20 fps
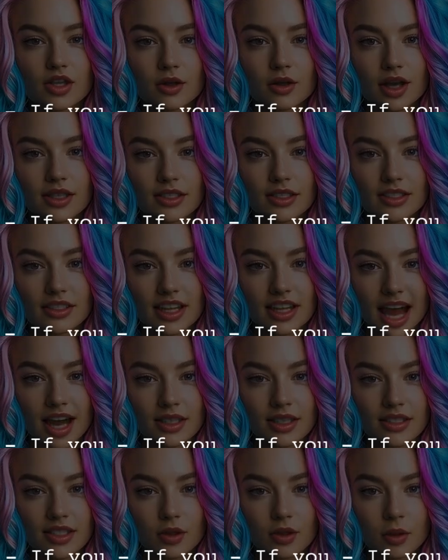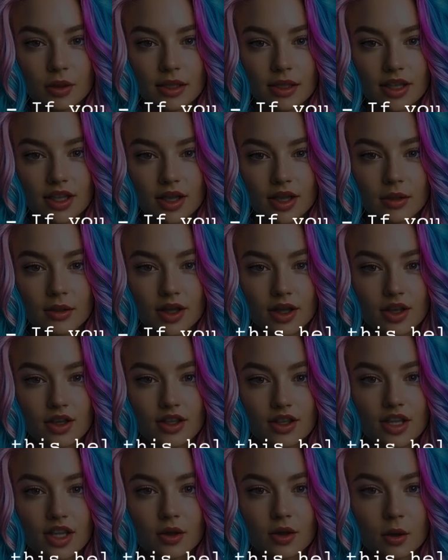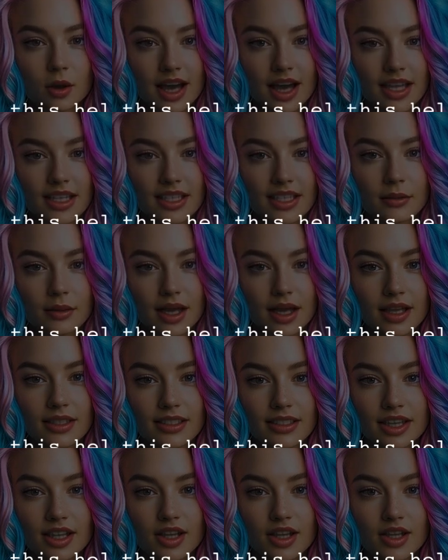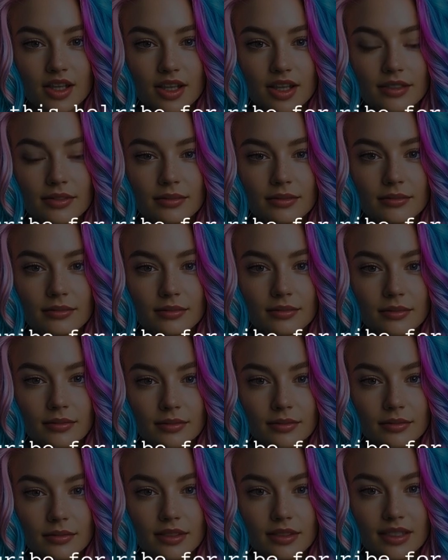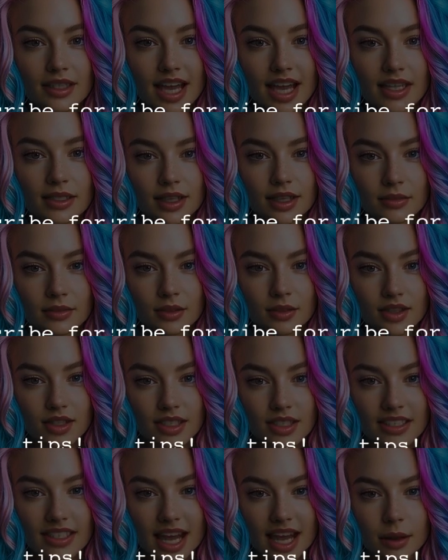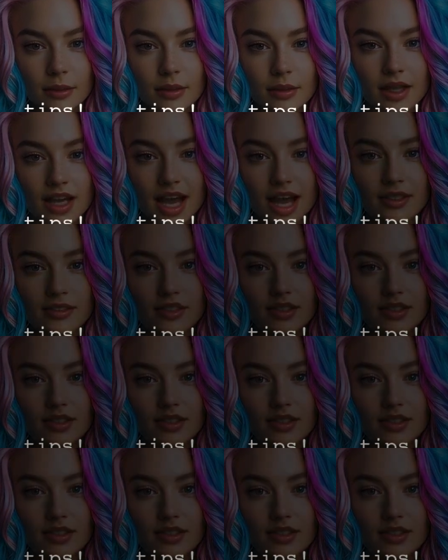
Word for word: If you found this video helpful, don't forget to subscribe for more tips and tricks on Angular and other tech